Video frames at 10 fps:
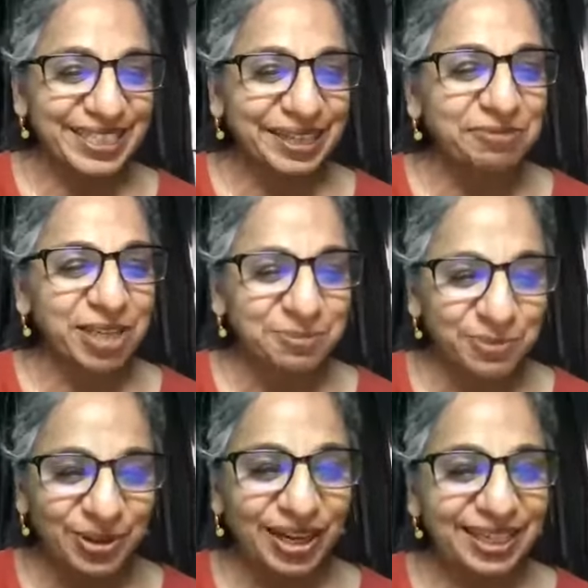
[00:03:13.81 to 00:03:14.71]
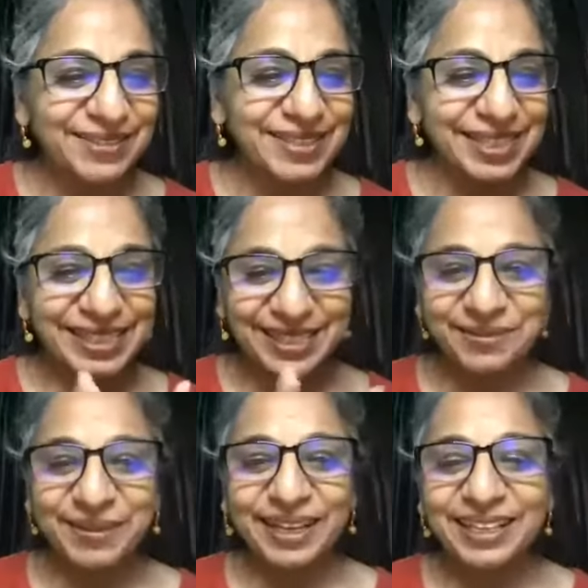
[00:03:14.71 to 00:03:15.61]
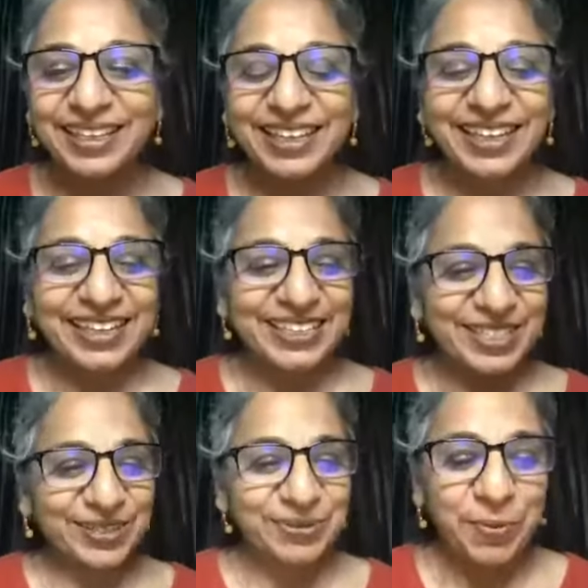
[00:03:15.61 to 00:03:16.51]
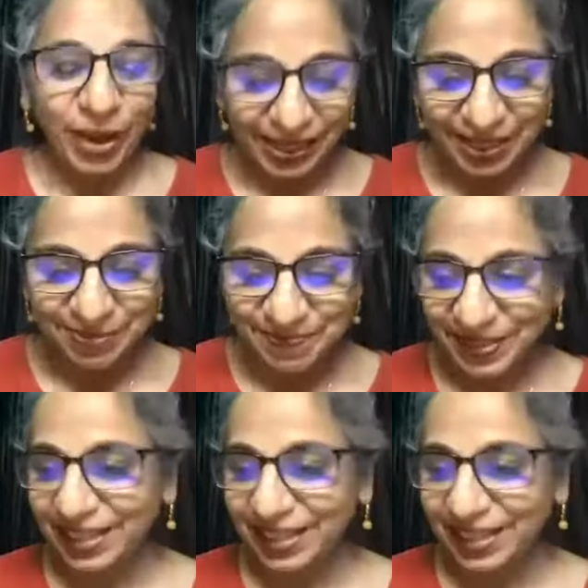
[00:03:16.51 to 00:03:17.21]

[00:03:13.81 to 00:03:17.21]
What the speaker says: Facebook lives as well. So welcome.